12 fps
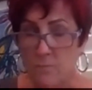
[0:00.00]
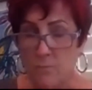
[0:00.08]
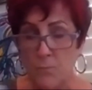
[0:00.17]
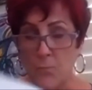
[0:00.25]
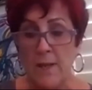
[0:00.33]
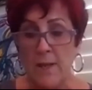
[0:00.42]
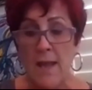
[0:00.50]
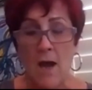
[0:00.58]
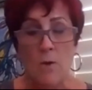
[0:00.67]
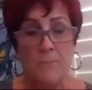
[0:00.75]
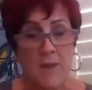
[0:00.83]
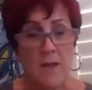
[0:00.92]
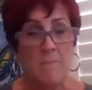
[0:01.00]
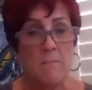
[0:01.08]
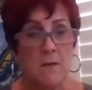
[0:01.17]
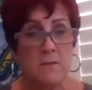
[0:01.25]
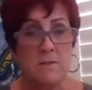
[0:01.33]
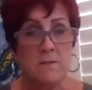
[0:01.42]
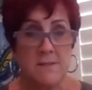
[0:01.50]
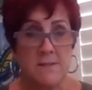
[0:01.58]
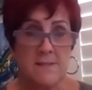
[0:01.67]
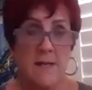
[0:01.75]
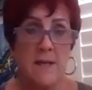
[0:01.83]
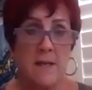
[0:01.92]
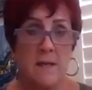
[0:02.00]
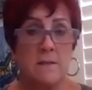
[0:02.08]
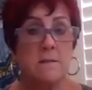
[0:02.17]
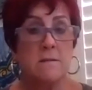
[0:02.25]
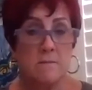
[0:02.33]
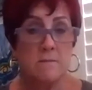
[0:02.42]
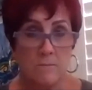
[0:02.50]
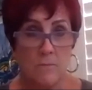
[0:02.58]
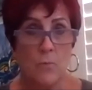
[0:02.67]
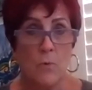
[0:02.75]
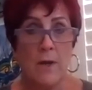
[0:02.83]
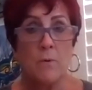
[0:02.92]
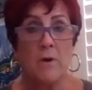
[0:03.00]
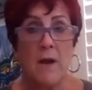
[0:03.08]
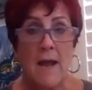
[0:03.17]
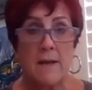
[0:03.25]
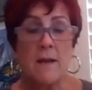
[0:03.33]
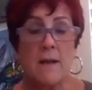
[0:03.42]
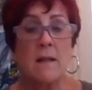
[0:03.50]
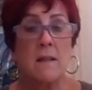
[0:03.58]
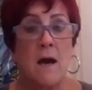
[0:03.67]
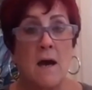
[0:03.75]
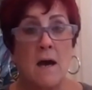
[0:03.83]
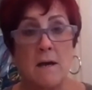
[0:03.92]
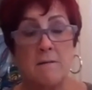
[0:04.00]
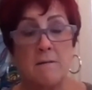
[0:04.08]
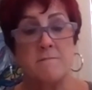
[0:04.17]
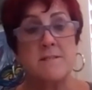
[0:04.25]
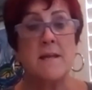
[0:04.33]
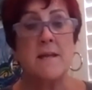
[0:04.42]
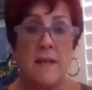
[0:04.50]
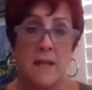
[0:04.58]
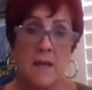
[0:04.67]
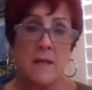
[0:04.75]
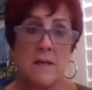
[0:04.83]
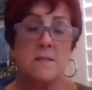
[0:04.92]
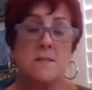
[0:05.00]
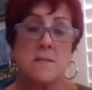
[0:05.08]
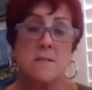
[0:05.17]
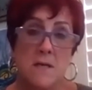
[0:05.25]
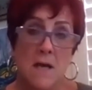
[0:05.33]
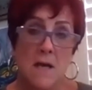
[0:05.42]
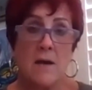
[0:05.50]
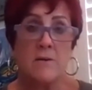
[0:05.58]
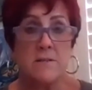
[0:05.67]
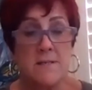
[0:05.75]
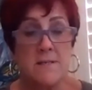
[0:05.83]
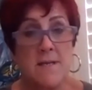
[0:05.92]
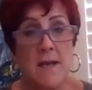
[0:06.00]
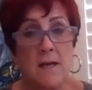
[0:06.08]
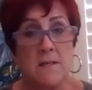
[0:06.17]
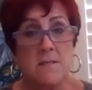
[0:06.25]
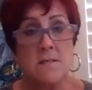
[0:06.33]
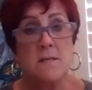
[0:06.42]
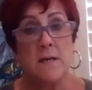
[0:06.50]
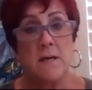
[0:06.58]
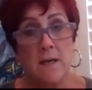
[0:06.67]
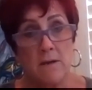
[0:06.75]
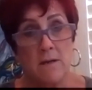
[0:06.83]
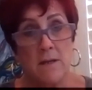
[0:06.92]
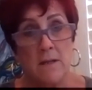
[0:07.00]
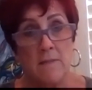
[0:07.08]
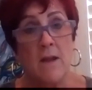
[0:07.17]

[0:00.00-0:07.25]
we help them understand where we're at in our lives and how to detect in their